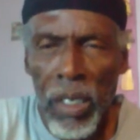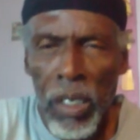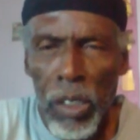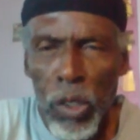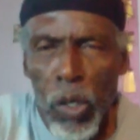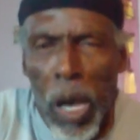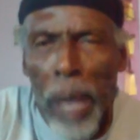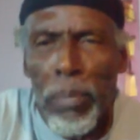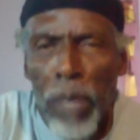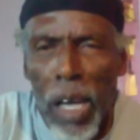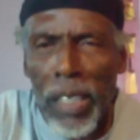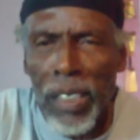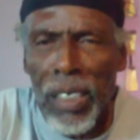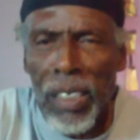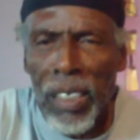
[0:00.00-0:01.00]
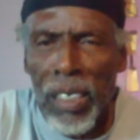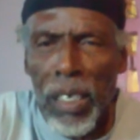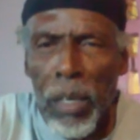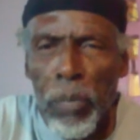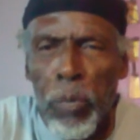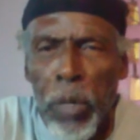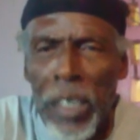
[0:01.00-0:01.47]
So I'm not
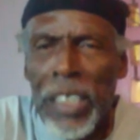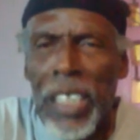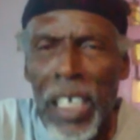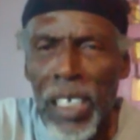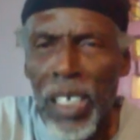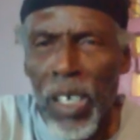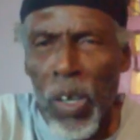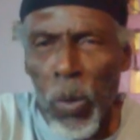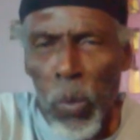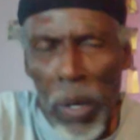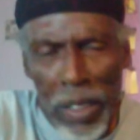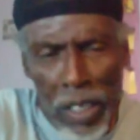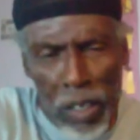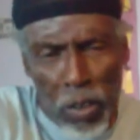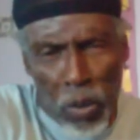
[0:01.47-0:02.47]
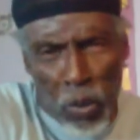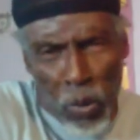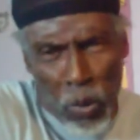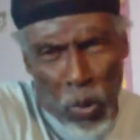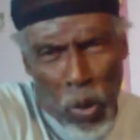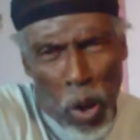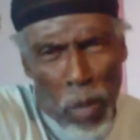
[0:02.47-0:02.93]
preaching what the
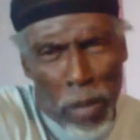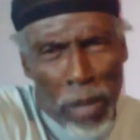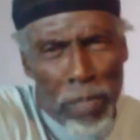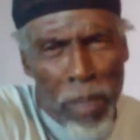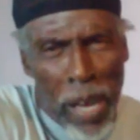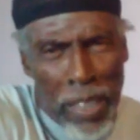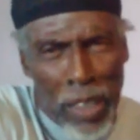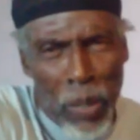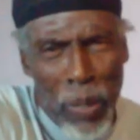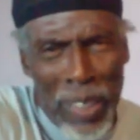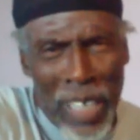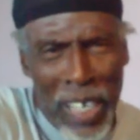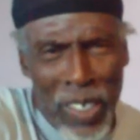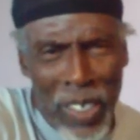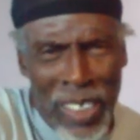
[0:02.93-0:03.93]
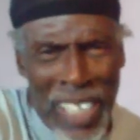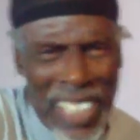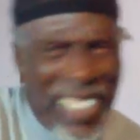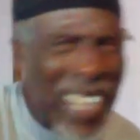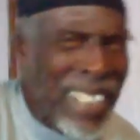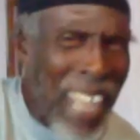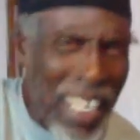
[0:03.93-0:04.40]
common pastor will tell you.
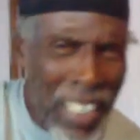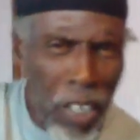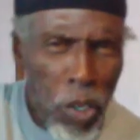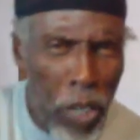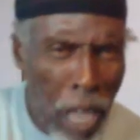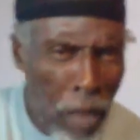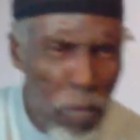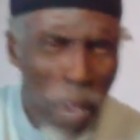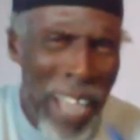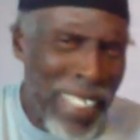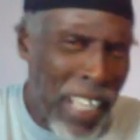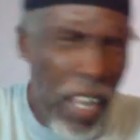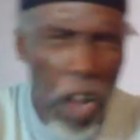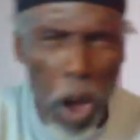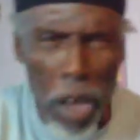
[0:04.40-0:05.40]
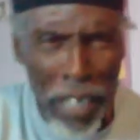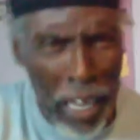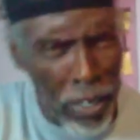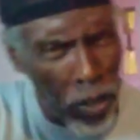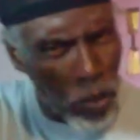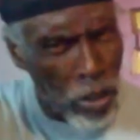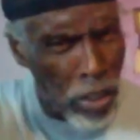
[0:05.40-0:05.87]
Jesus, hallelujah, praise the Lord,
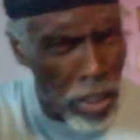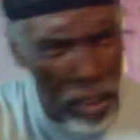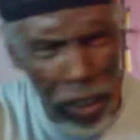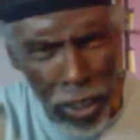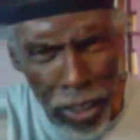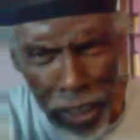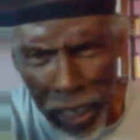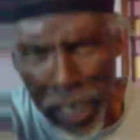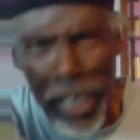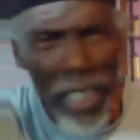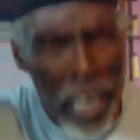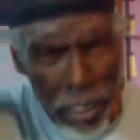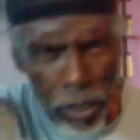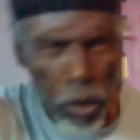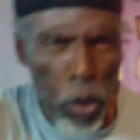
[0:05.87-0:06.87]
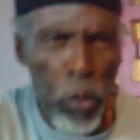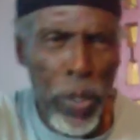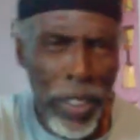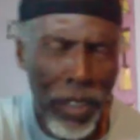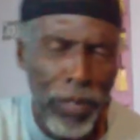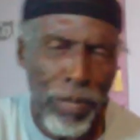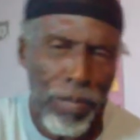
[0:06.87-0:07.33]
and you get that to go with.